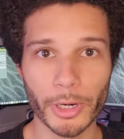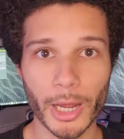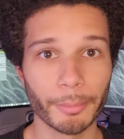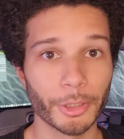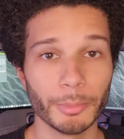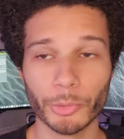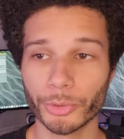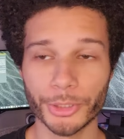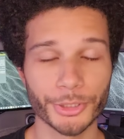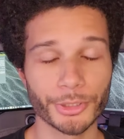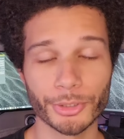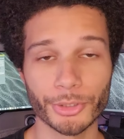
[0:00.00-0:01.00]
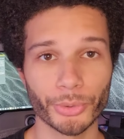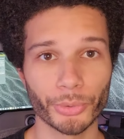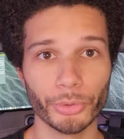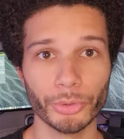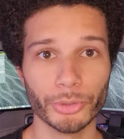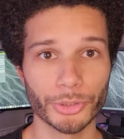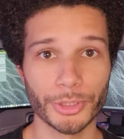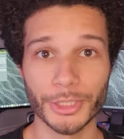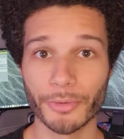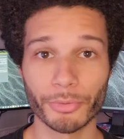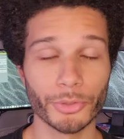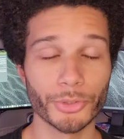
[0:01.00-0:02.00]
I'm going to be releasing tutorials on
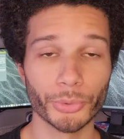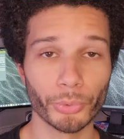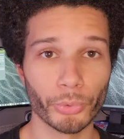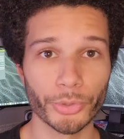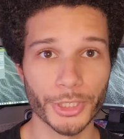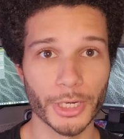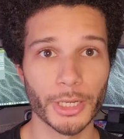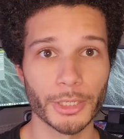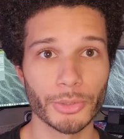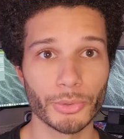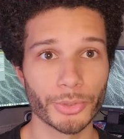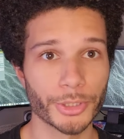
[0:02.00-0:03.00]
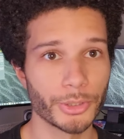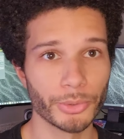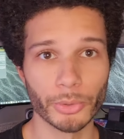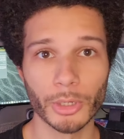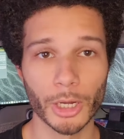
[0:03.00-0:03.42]
different tools that I use to